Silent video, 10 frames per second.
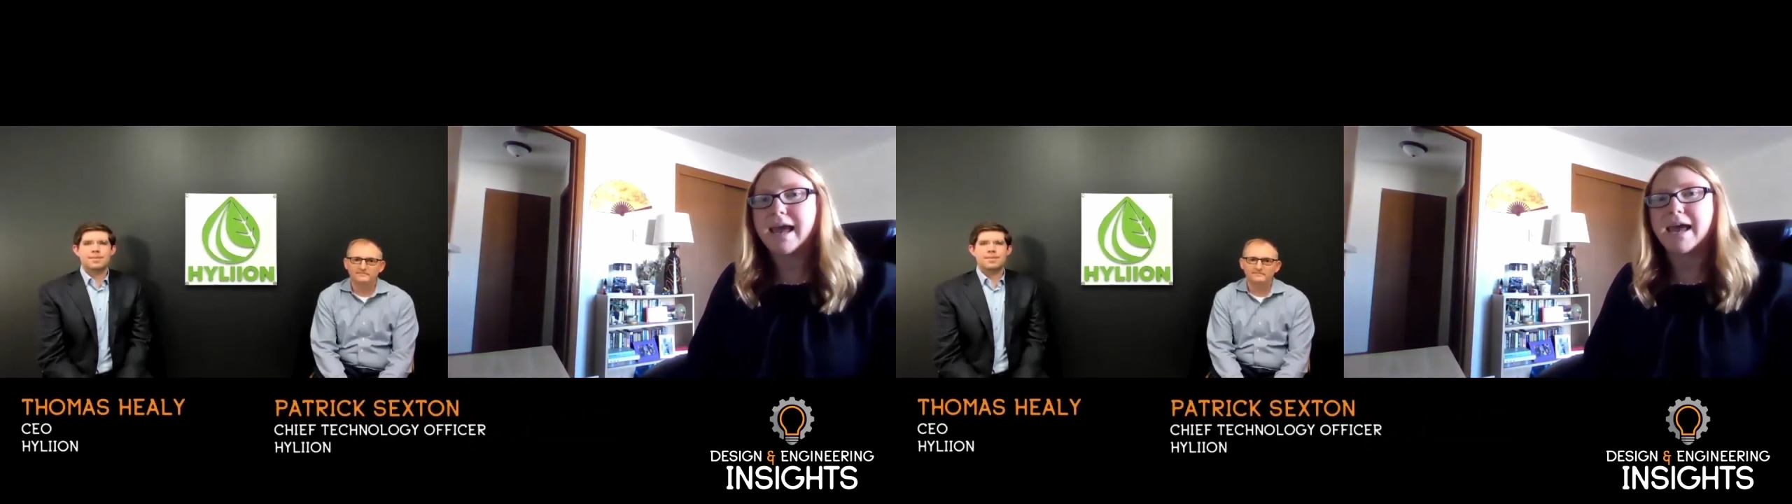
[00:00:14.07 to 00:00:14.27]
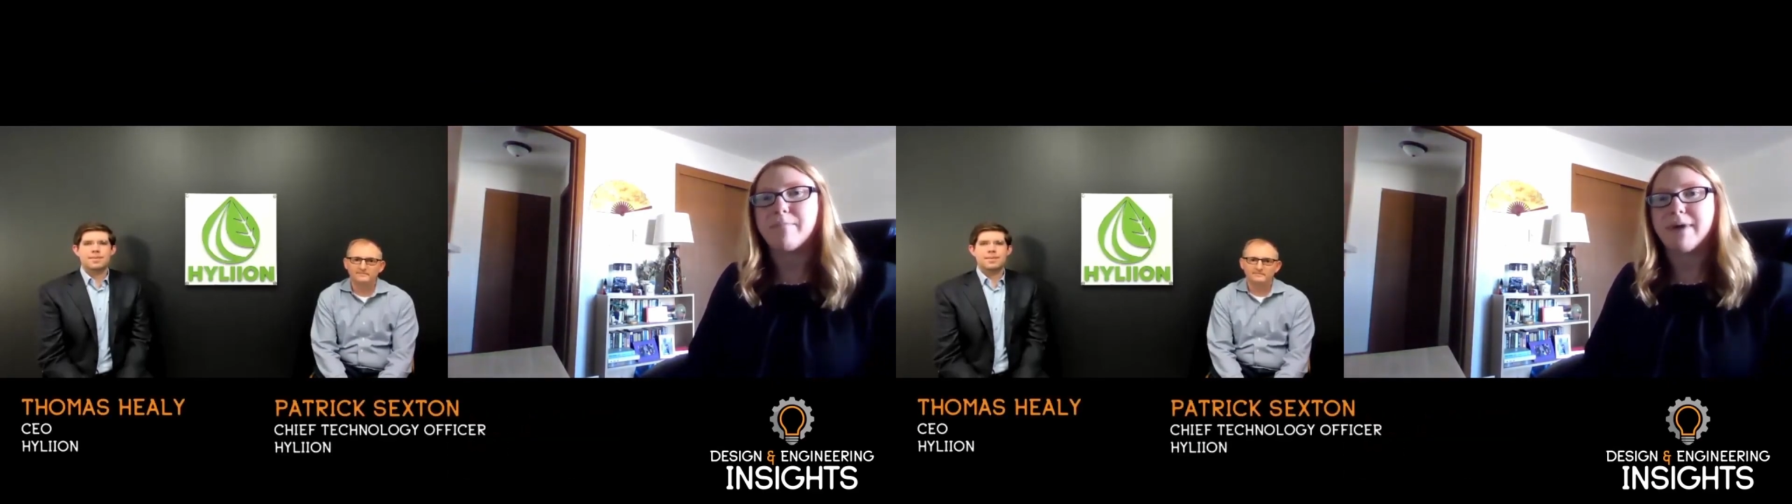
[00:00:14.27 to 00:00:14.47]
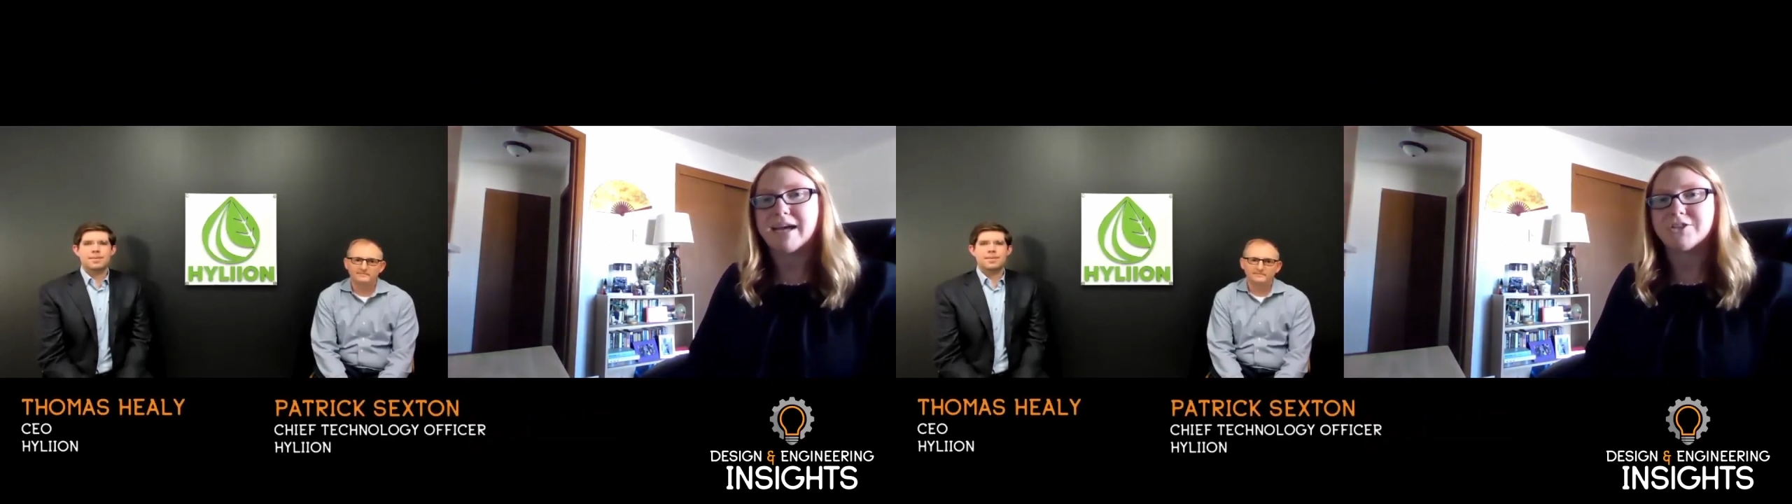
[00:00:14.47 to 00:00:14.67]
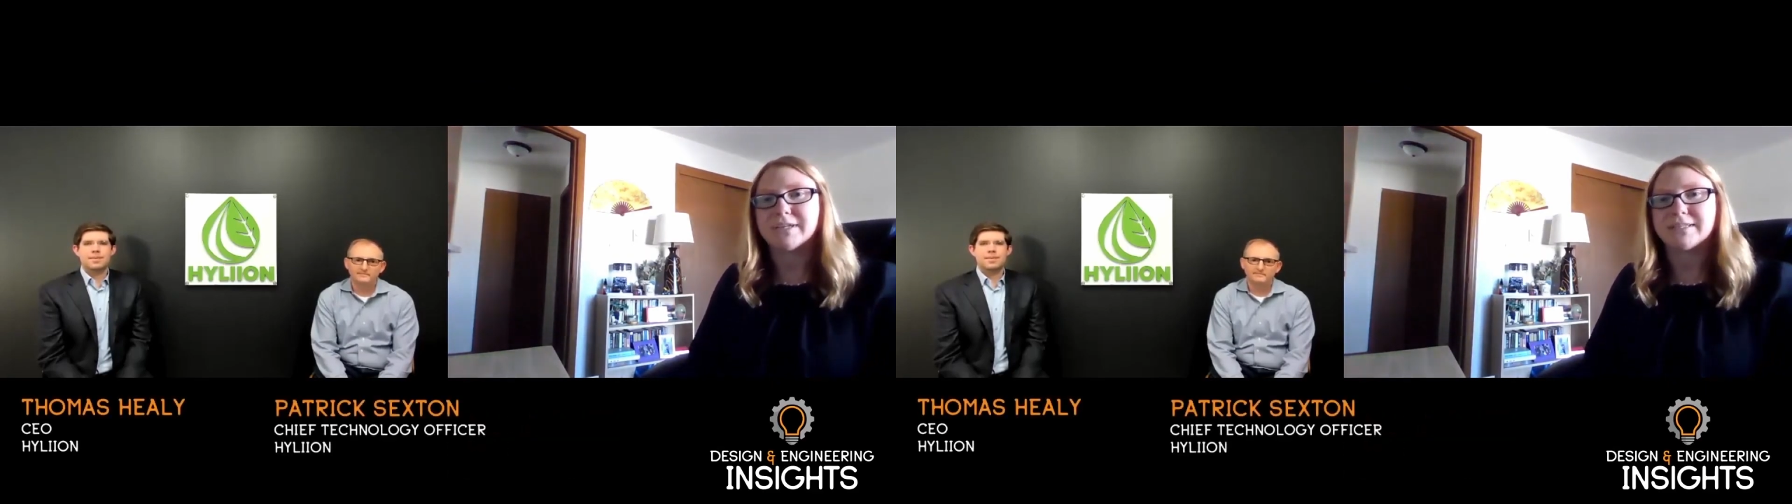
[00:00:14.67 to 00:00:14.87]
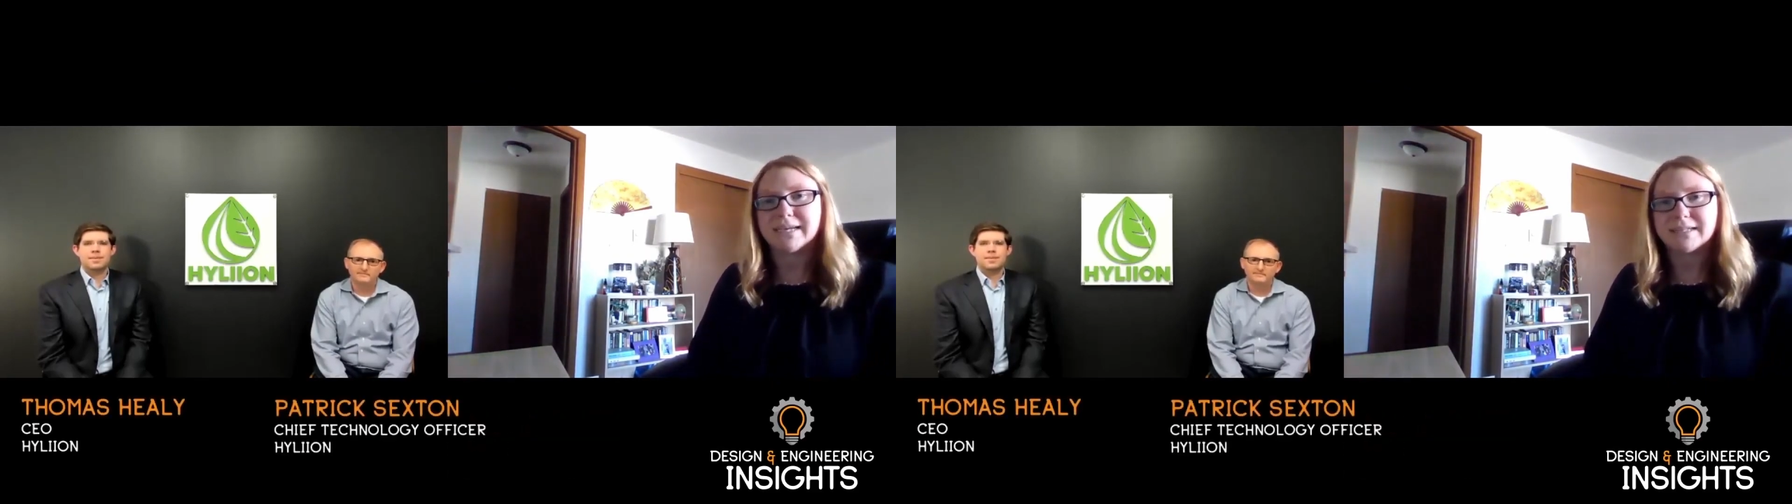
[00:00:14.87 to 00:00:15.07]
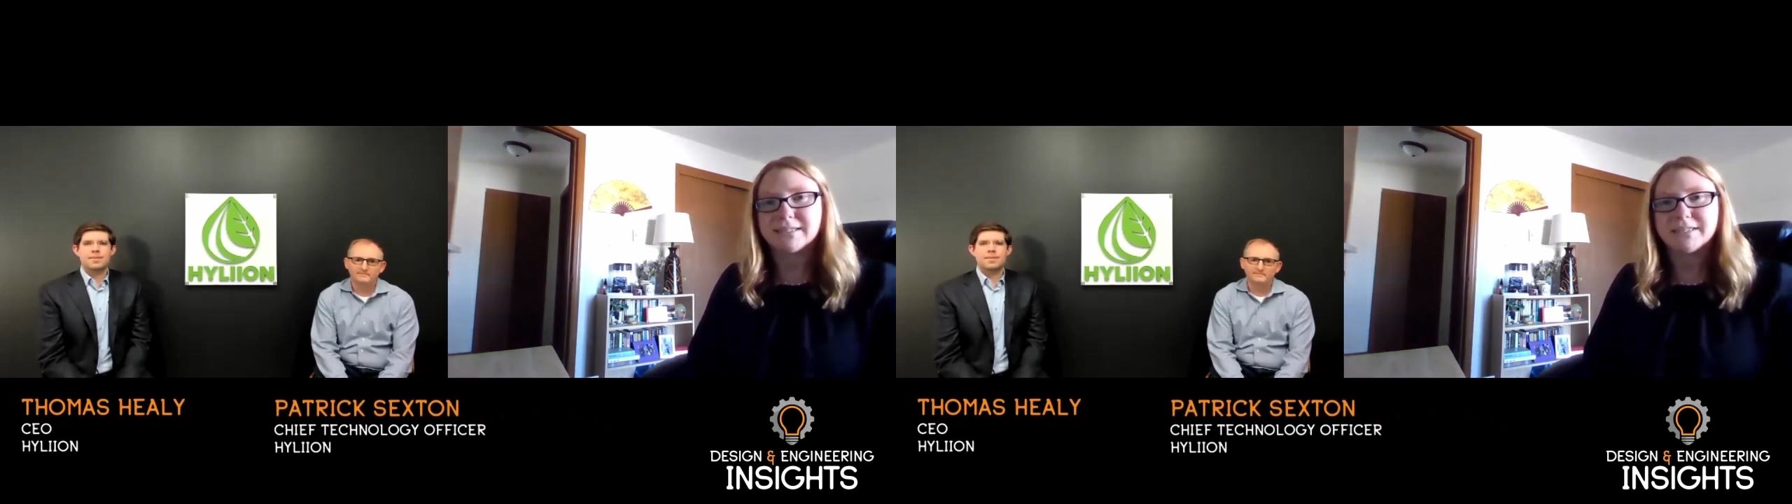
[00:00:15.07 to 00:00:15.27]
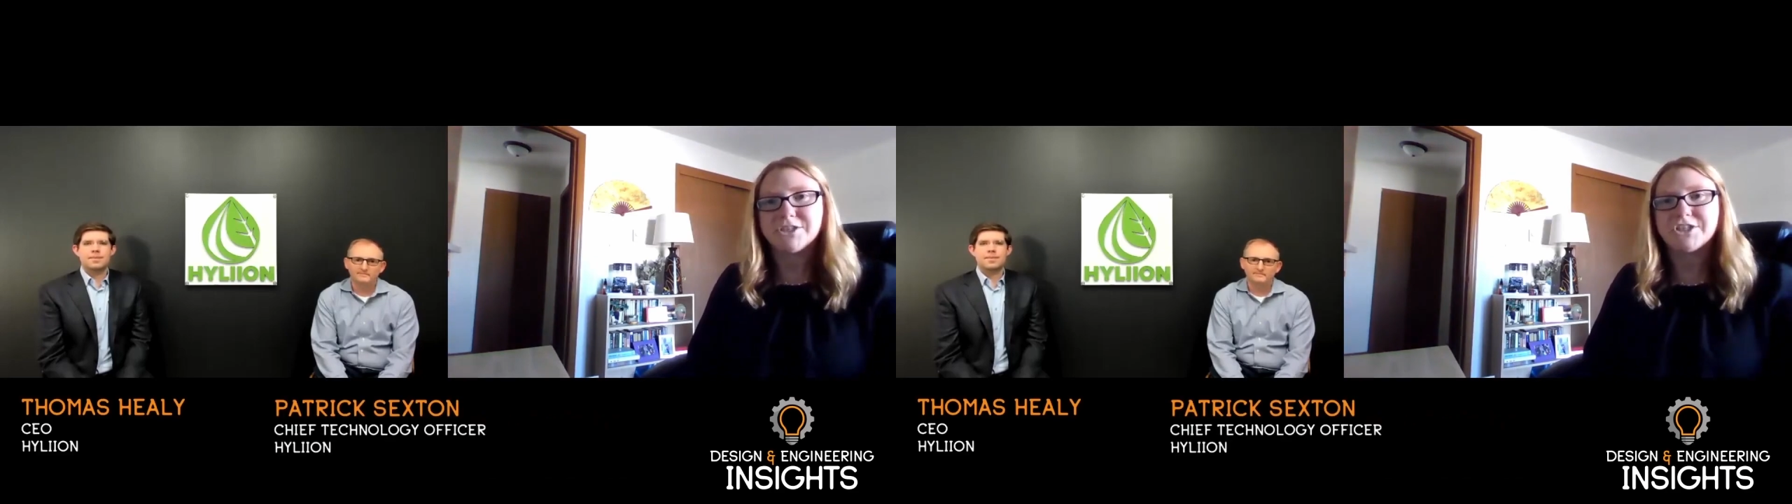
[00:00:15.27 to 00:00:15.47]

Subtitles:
and Patrick Sexton,